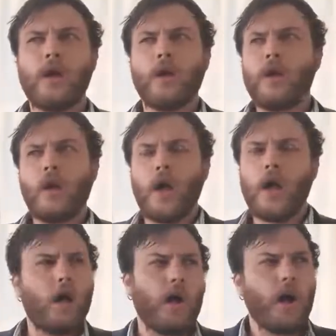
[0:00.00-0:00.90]
Uh, uh,
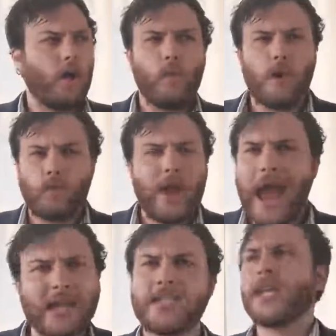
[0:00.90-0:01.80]
uh, uh, what
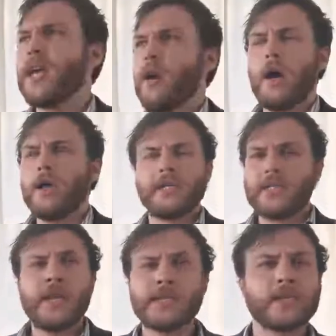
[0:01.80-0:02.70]
reality
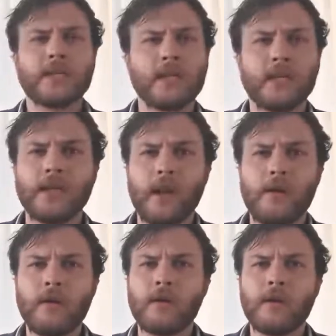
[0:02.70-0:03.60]
is this, you
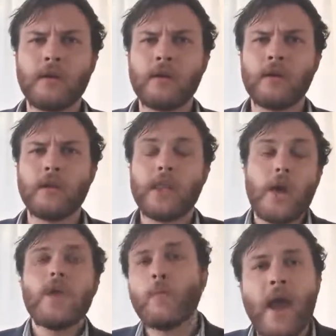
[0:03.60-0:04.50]
know?
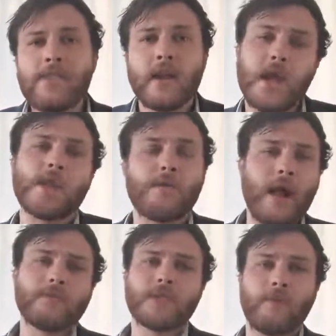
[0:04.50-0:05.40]
The only way that Ethan
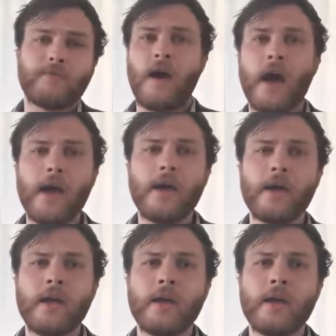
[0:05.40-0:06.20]
Ralph's is on fire